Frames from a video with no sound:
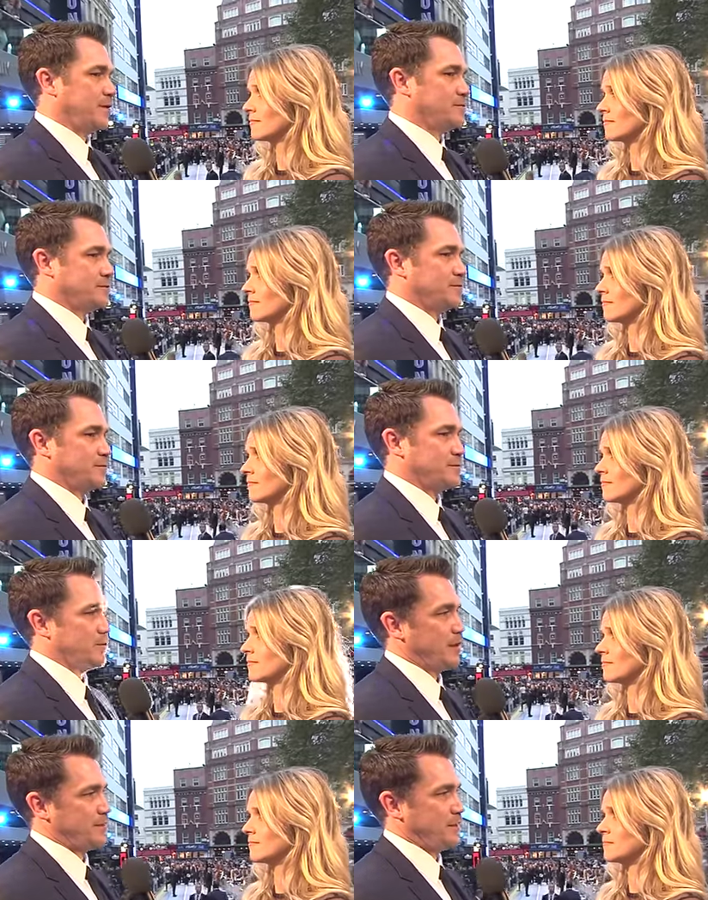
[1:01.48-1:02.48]
Speaker 1: also is
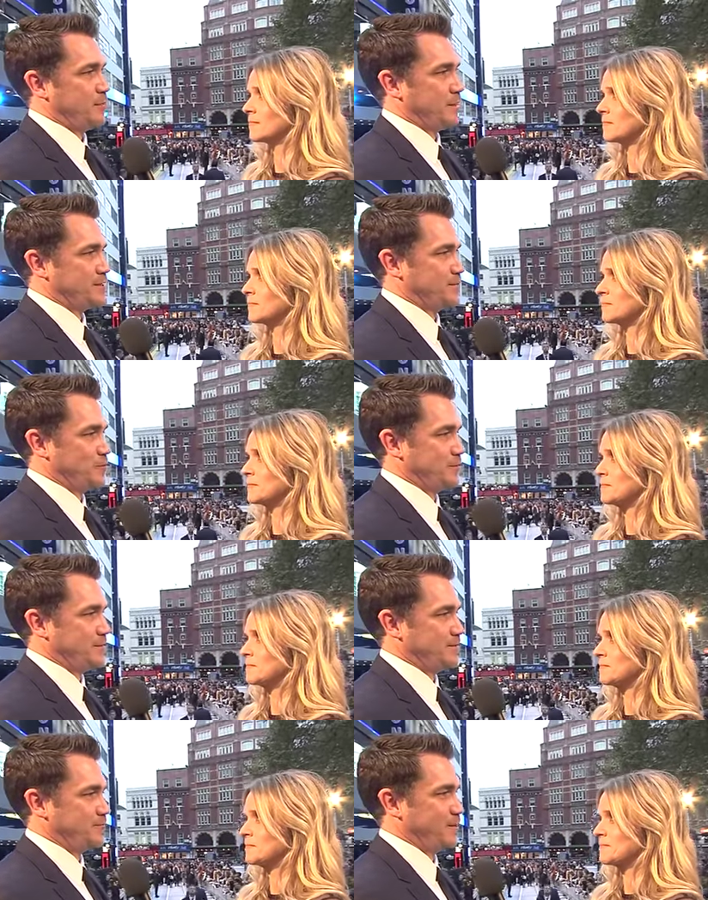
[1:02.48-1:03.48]
what I think makes the
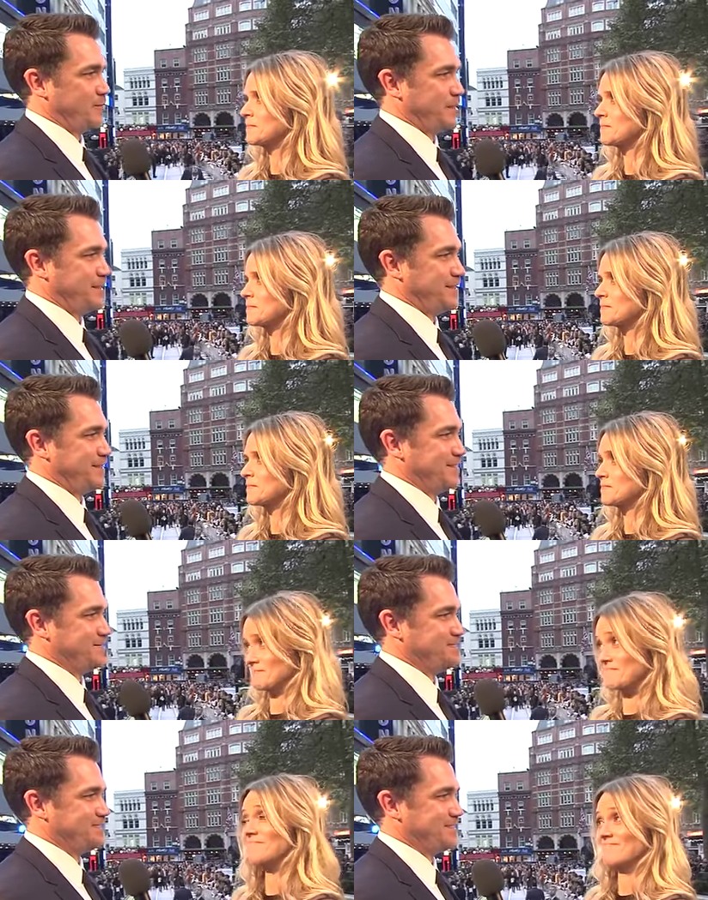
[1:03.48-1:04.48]
movie riveting
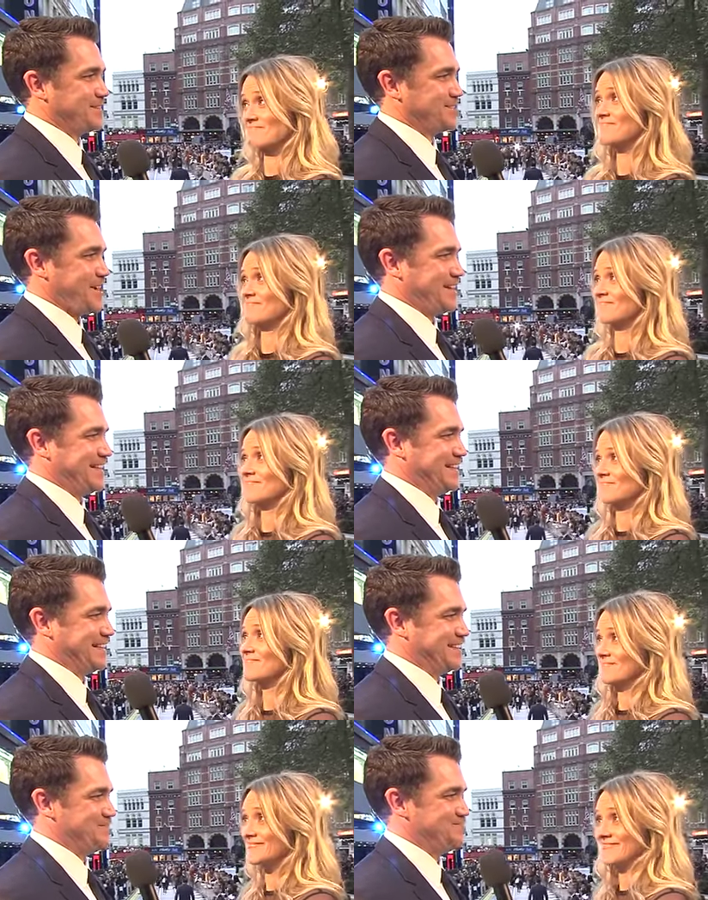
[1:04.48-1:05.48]
and
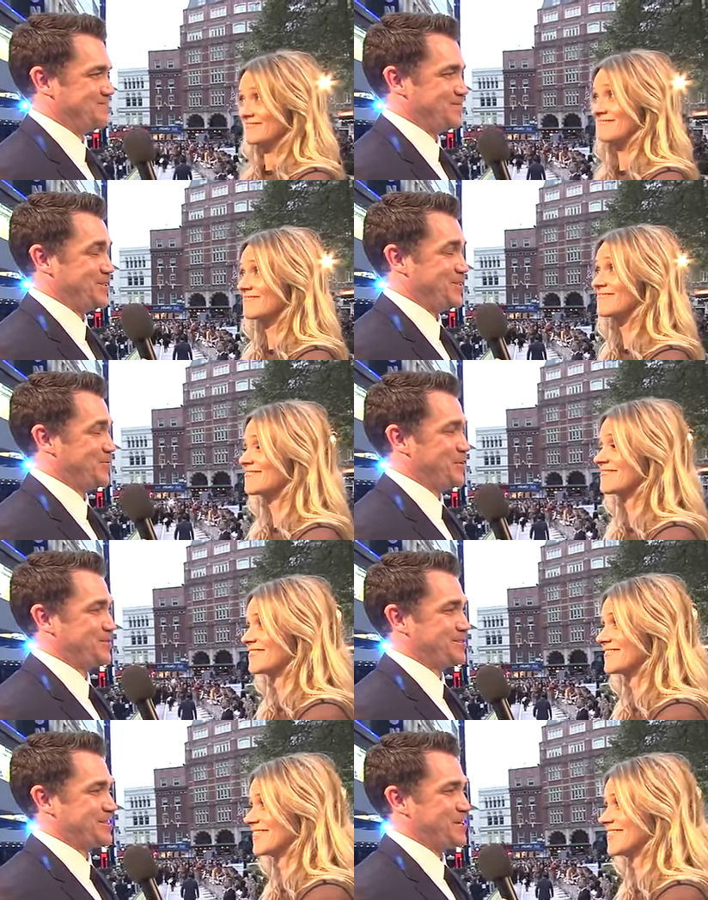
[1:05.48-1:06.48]
exciting, and you don't know
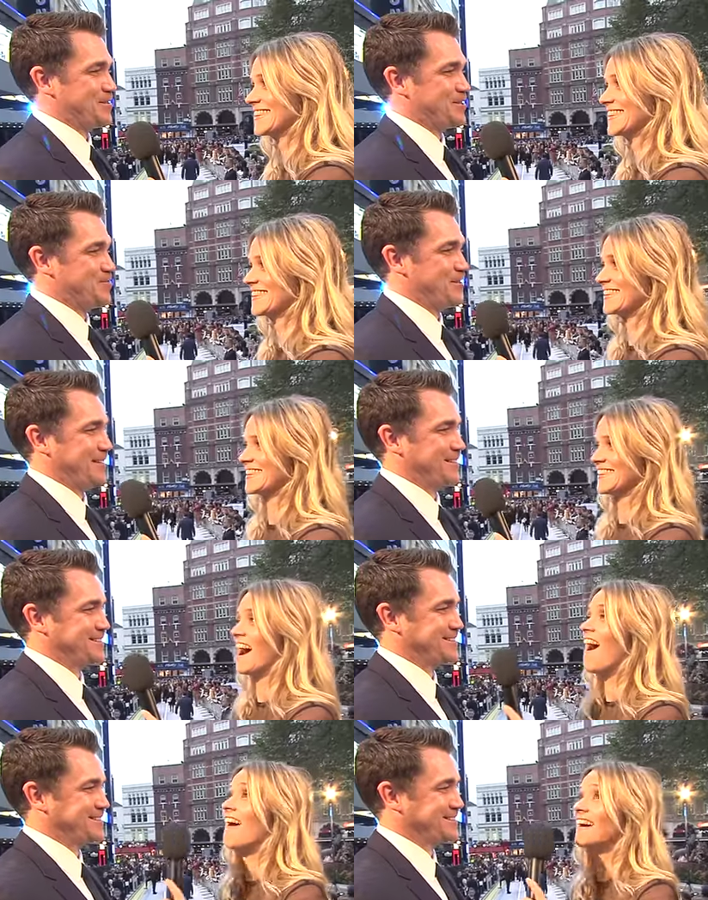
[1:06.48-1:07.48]
what's coming your way.
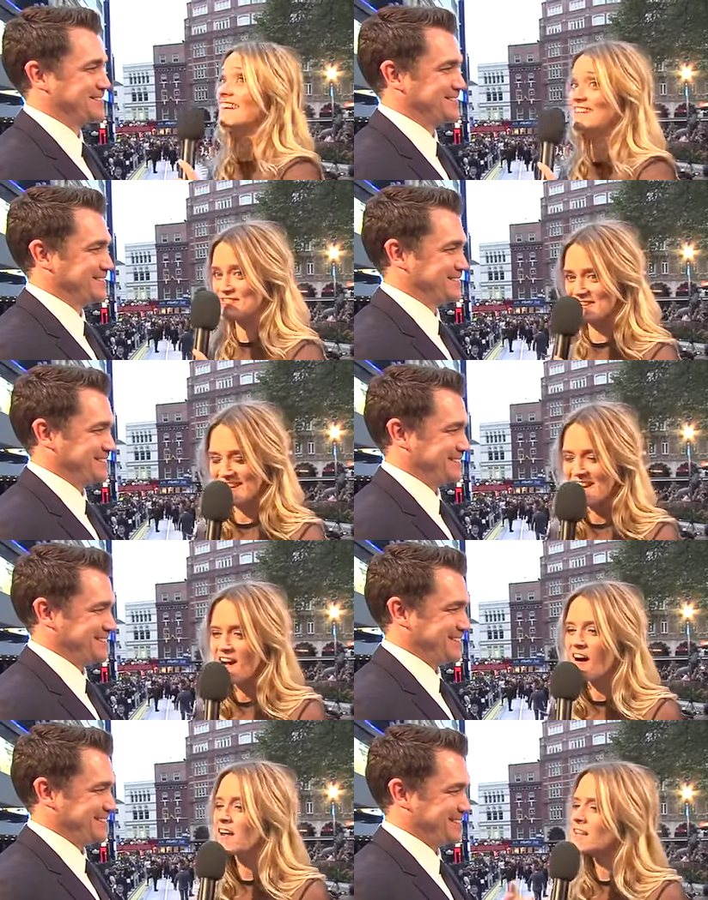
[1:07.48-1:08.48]
Speaker 2: I agree.
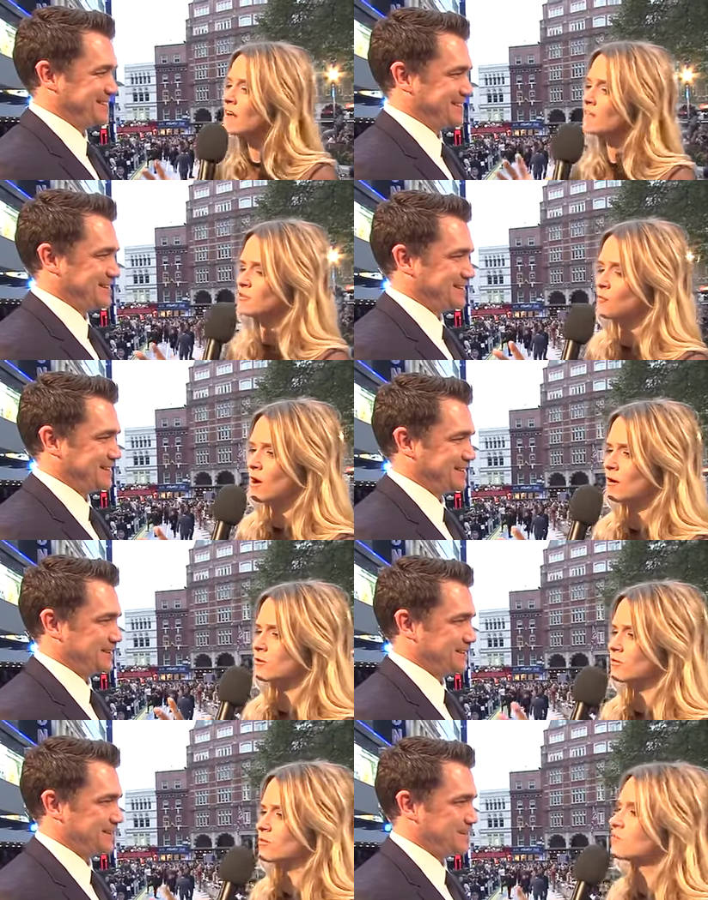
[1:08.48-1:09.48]
I love as well,
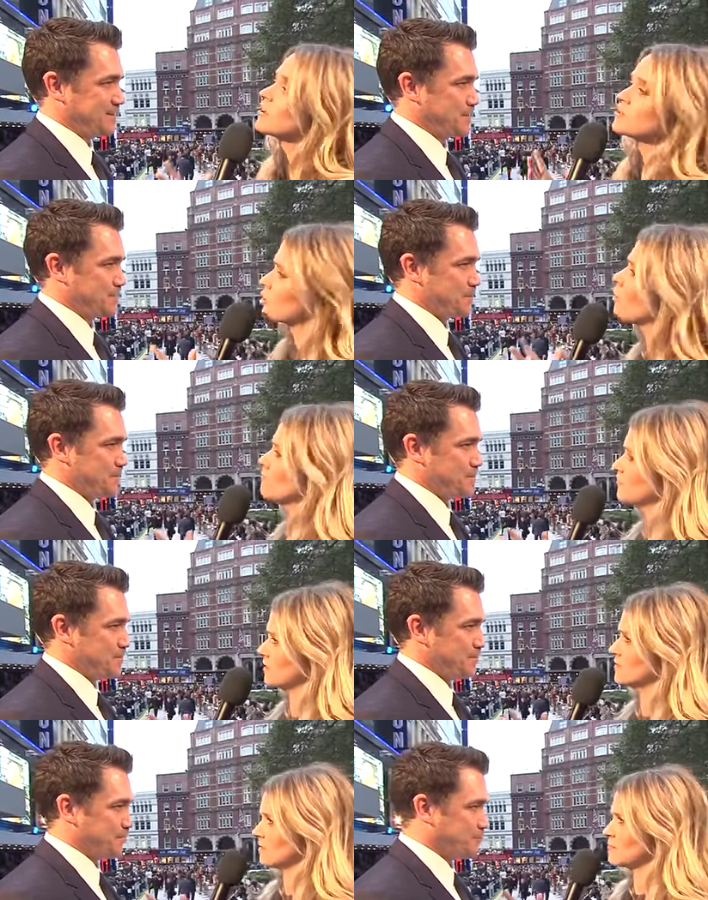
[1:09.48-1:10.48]
there's such
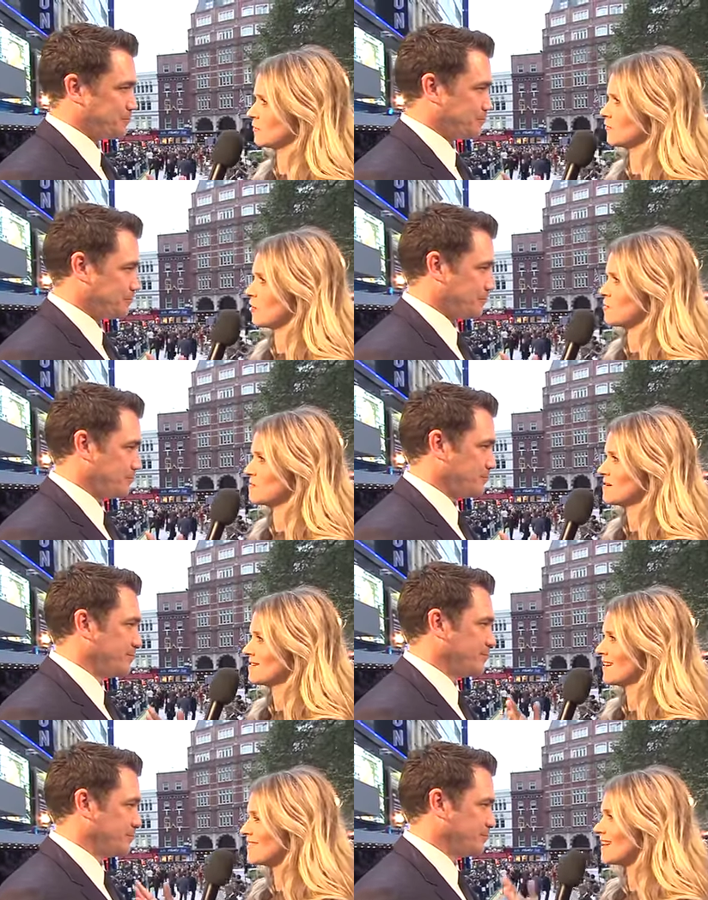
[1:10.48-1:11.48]
confidence in this film,
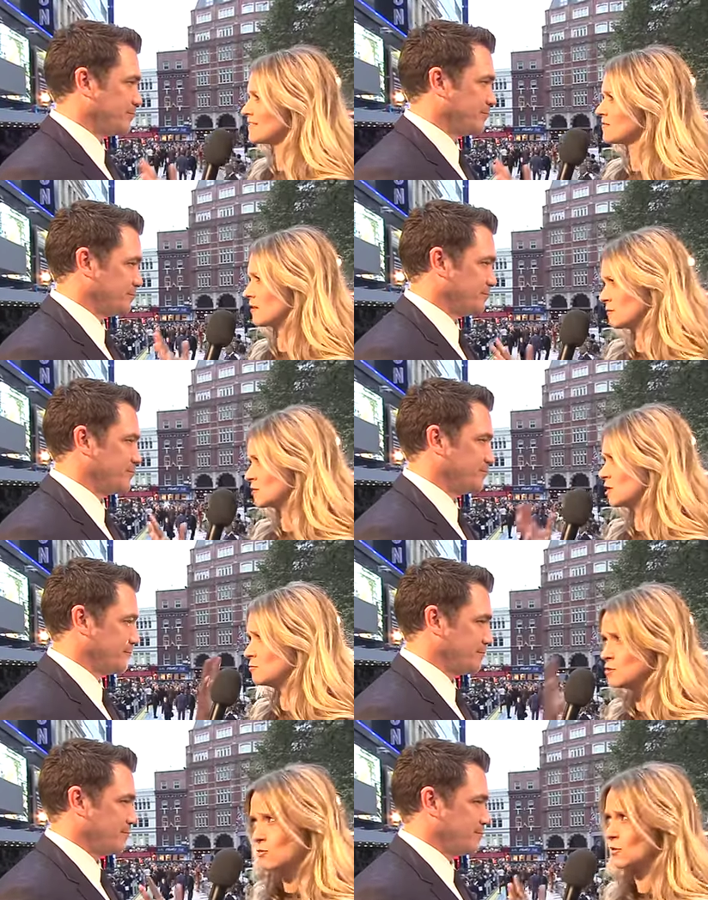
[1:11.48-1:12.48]
and that's down to
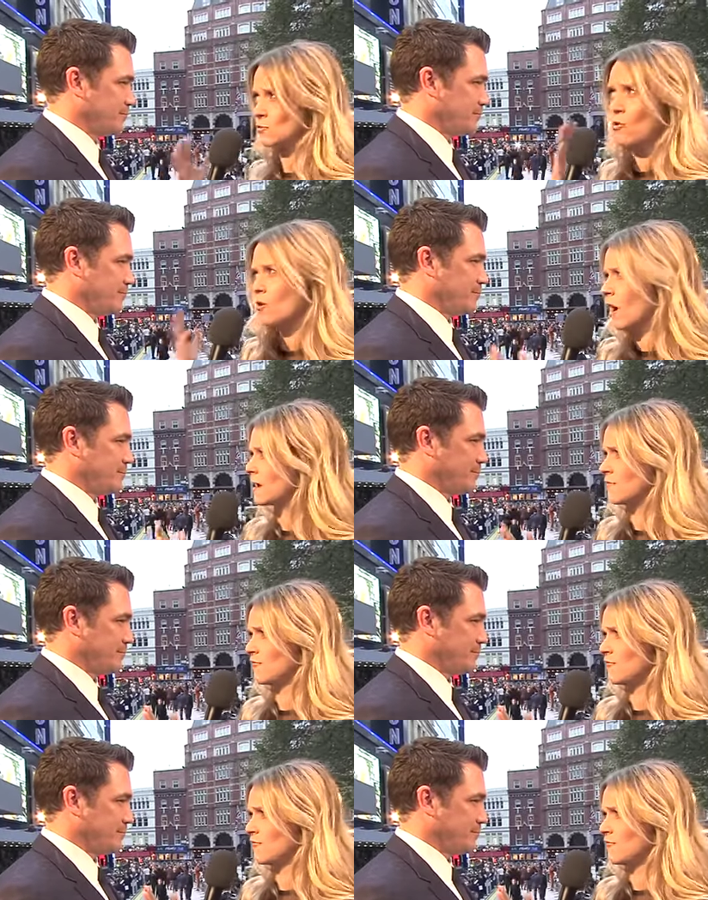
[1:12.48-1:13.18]
you knowing what kind of